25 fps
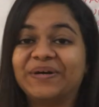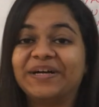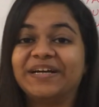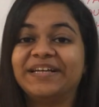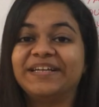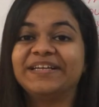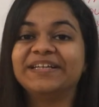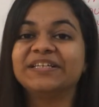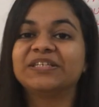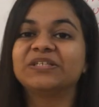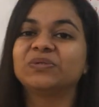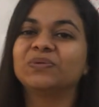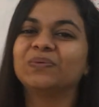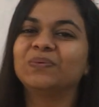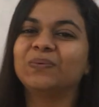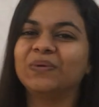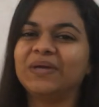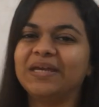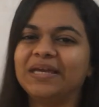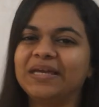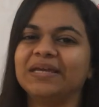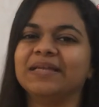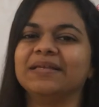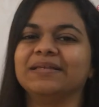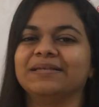word is
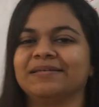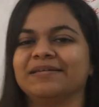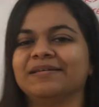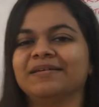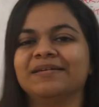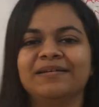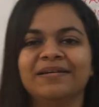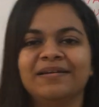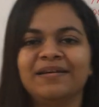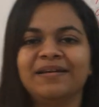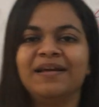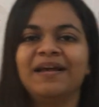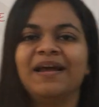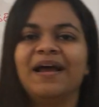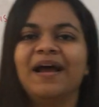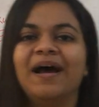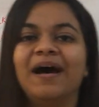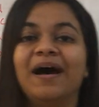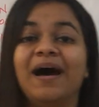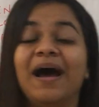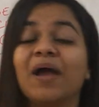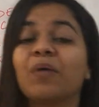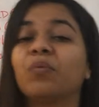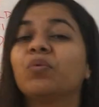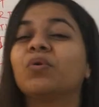sweet.
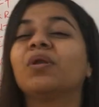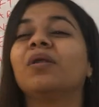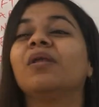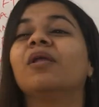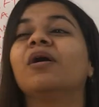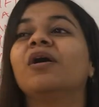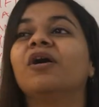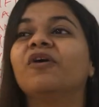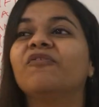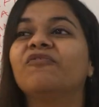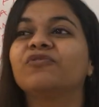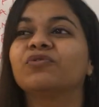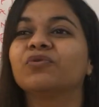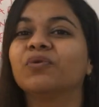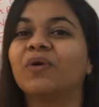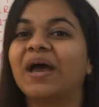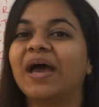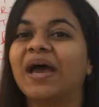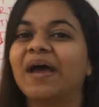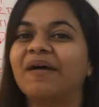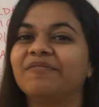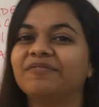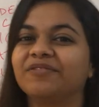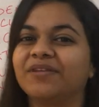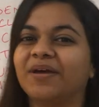I would love to
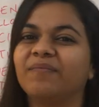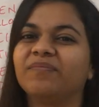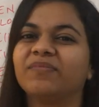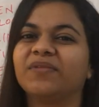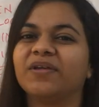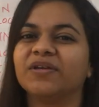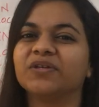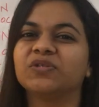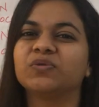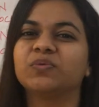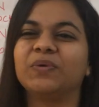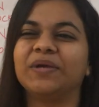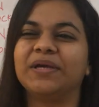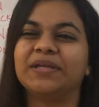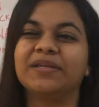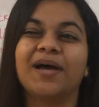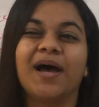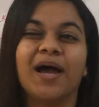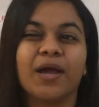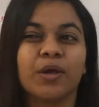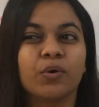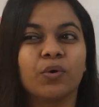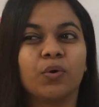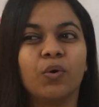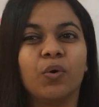have something sweet.
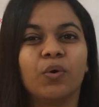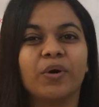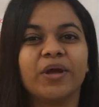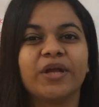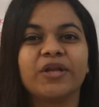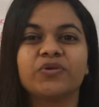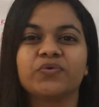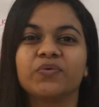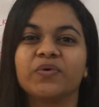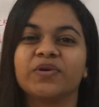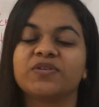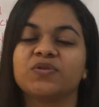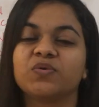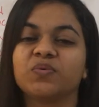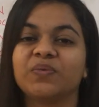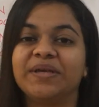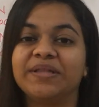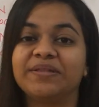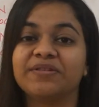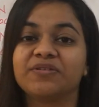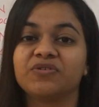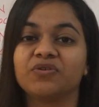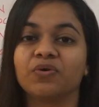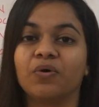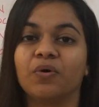Are you going to a
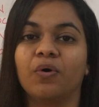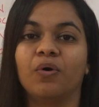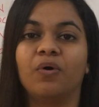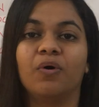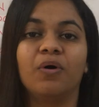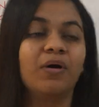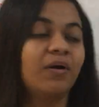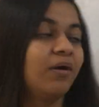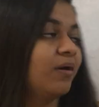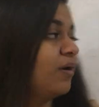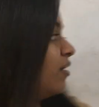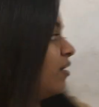sweet store?